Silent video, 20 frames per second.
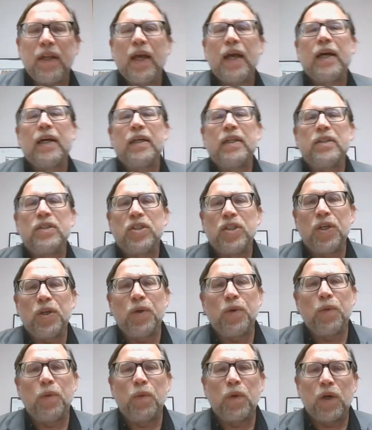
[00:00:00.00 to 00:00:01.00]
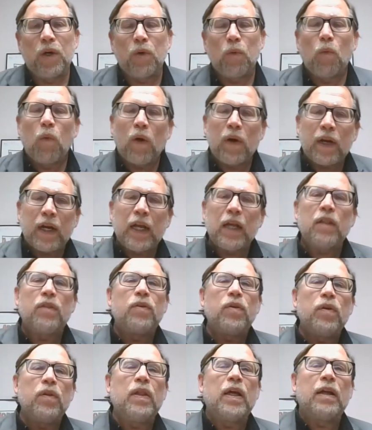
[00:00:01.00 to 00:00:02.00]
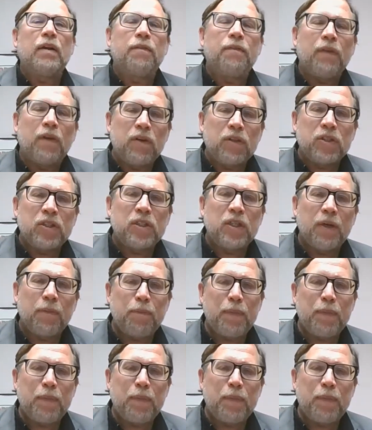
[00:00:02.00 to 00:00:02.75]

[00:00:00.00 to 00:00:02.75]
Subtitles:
as you were working through that first